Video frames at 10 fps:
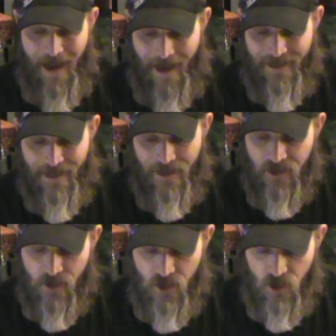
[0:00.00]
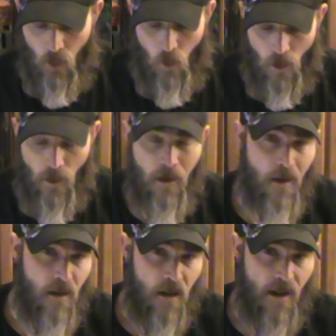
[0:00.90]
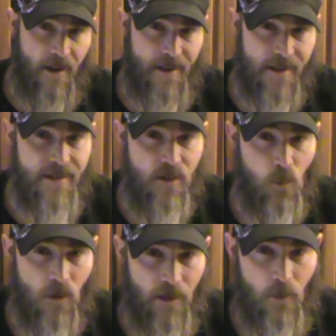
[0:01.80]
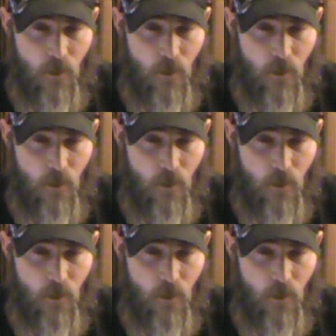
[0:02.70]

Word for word: access the store. And this is really